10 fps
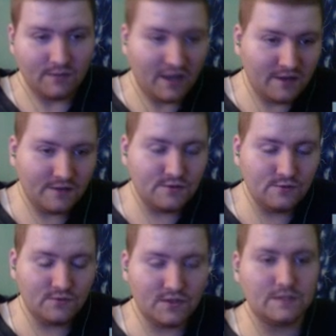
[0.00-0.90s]
I can do
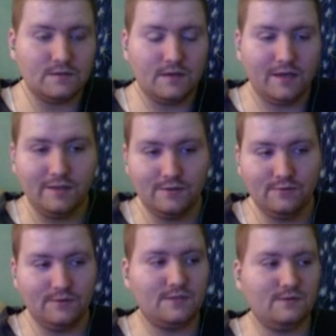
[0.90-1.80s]
this
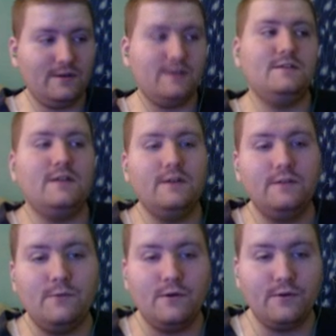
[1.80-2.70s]
strat entirely
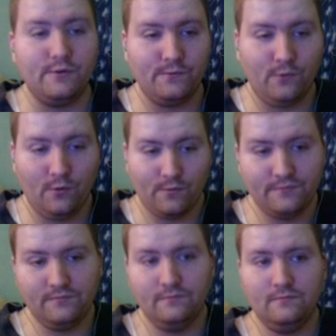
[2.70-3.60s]
while going forward.
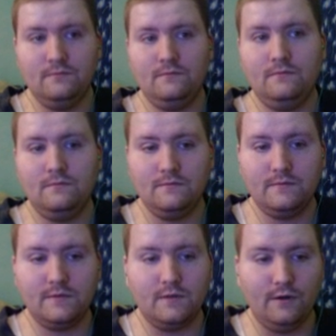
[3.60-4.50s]

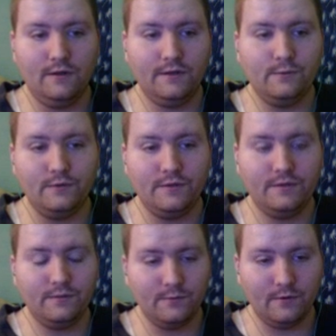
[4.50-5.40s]
So all I really
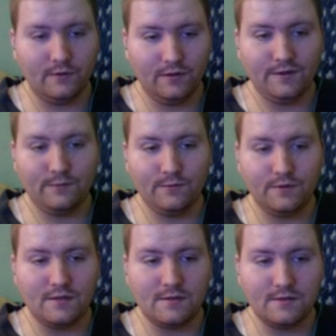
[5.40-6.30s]

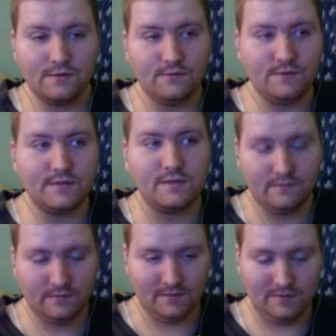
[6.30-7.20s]
need to do is
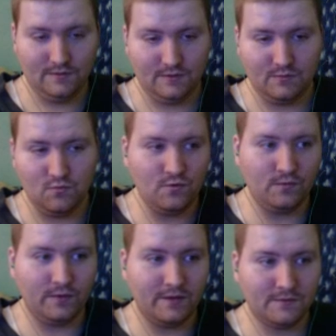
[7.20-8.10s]
just move
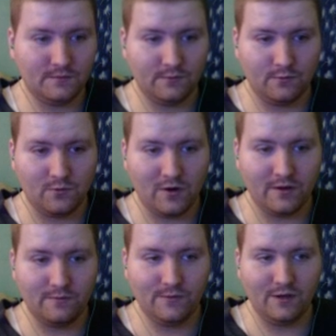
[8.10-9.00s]
left or
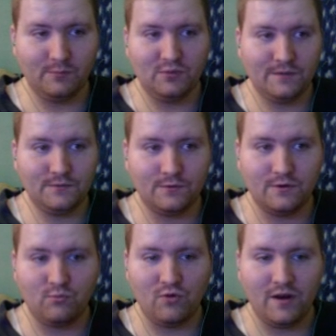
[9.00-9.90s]
up left or
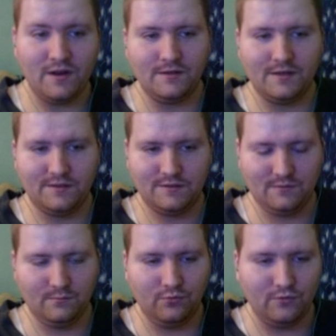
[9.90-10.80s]
up right at
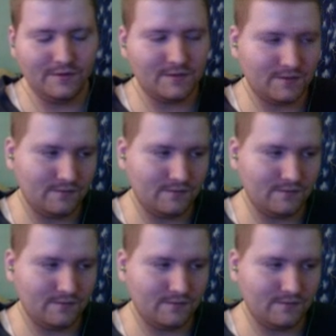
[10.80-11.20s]
certain points.